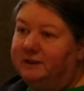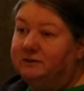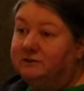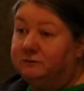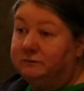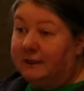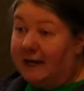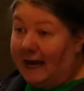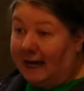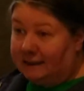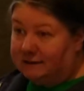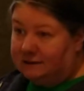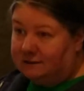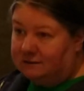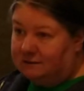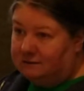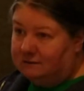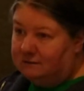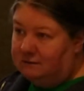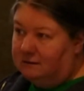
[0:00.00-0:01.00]
not.
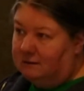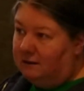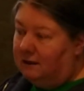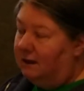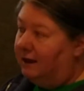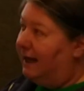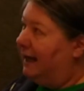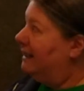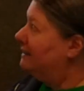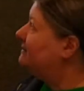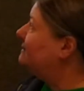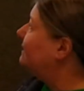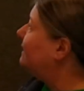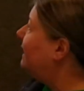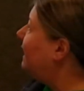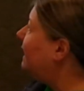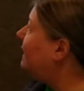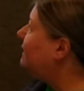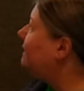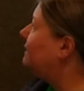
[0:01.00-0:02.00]
As a
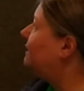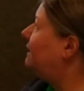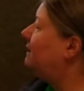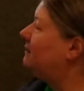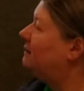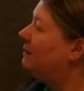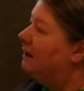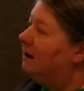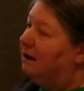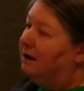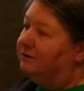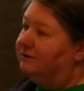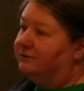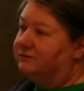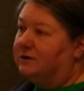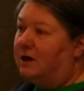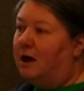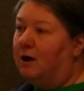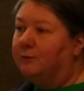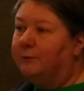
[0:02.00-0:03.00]
candidate, there's
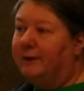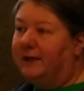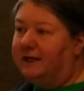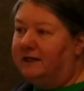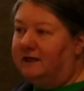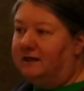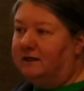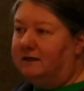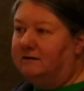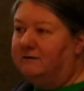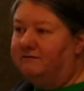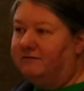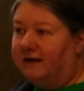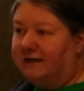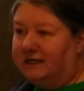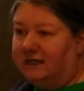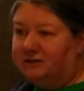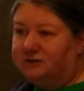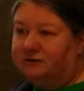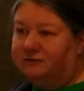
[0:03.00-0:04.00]
already
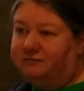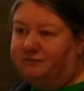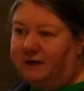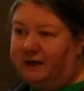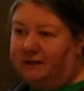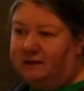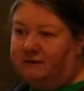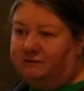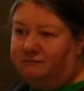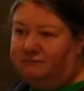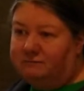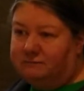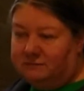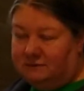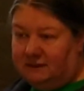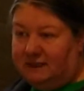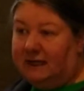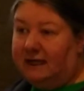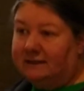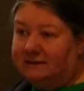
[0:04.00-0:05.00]
financial filing
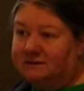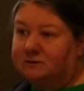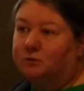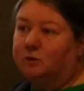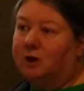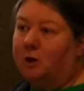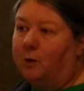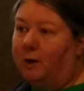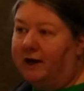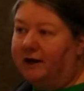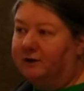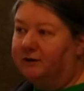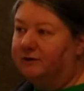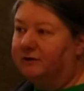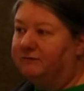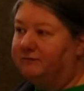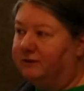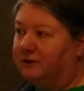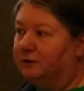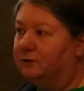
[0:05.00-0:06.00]
that's required
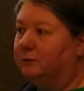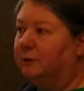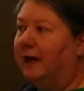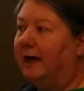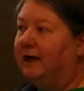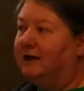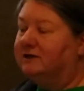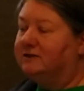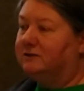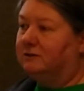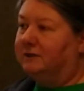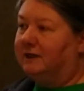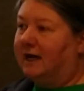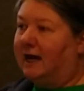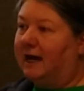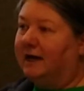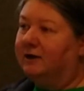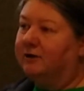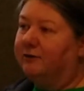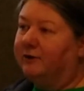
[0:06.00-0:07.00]
of you, so the
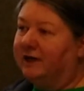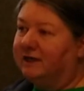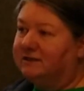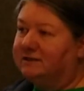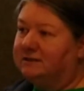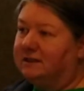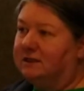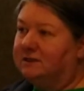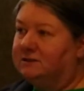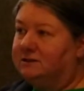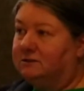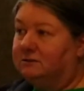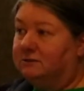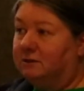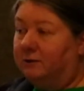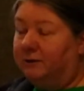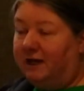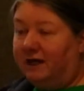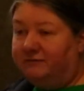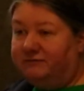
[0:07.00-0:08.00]
IRS says you
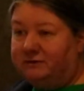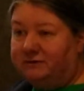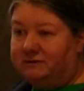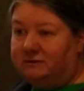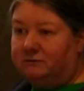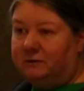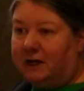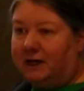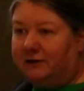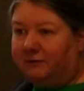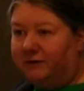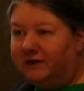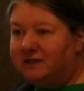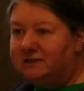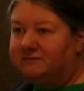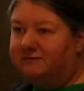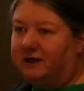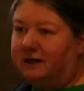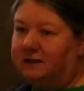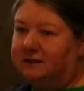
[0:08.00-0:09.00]
don't have to do IRS
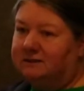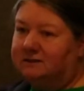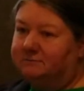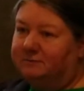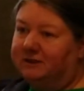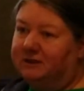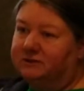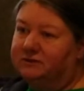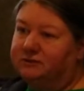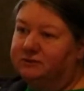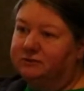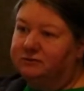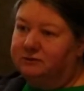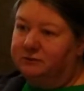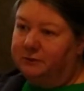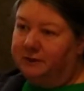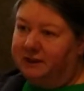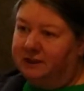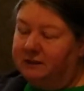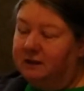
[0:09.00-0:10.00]
filings because you're
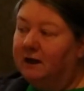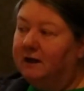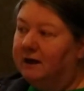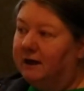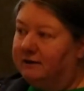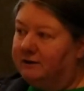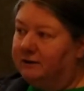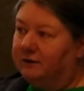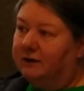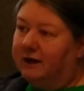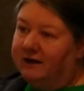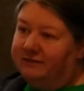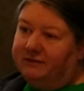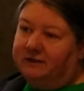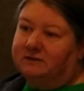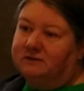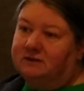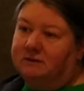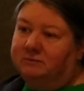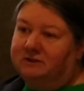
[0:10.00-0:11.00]
doing your
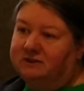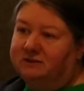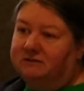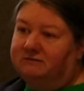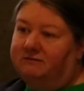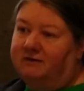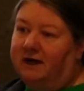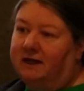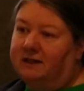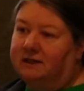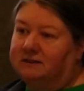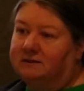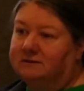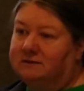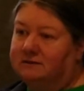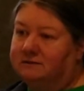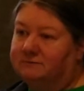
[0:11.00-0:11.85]
Ethics Commission filings.